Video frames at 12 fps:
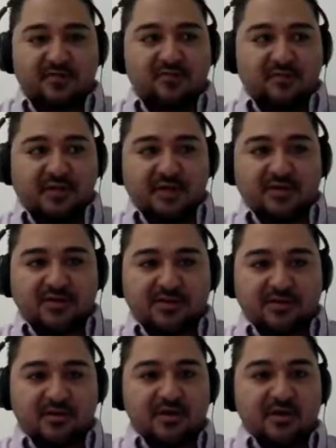the data
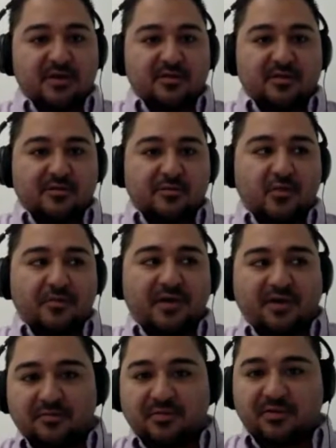tier, the more
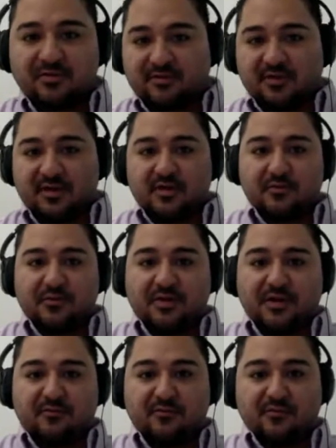possibilities that get opened
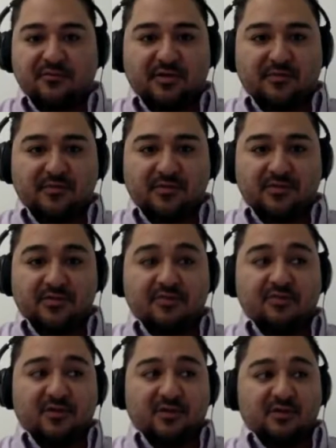up. For example, in this
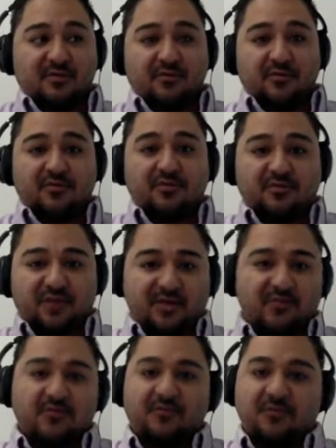scenario, if it was
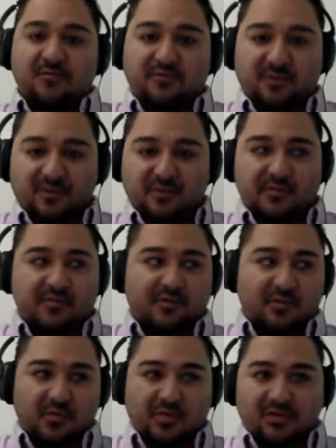Cassandra, if it was Hadoop, if it
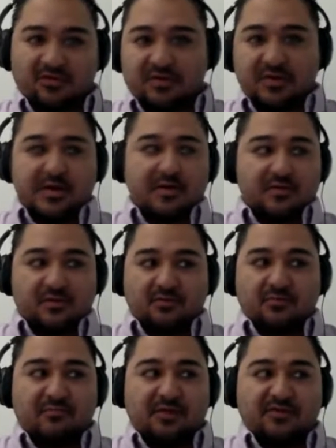was
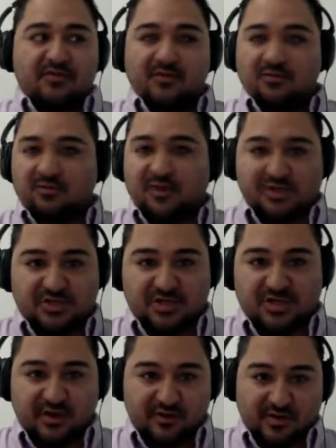
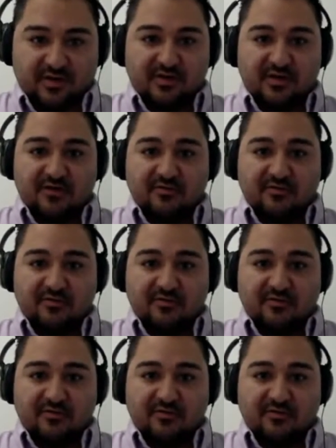MySQL/Galera, you have